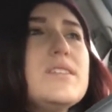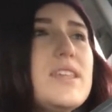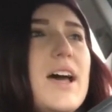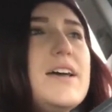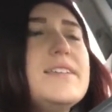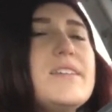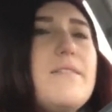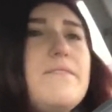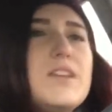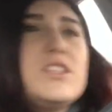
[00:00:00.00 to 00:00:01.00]
size
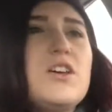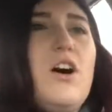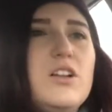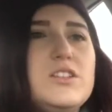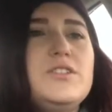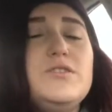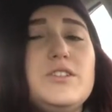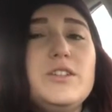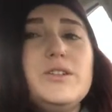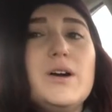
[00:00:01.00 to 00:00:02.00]
fits all
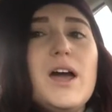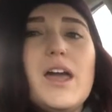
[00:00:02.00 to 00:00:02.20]
tutu.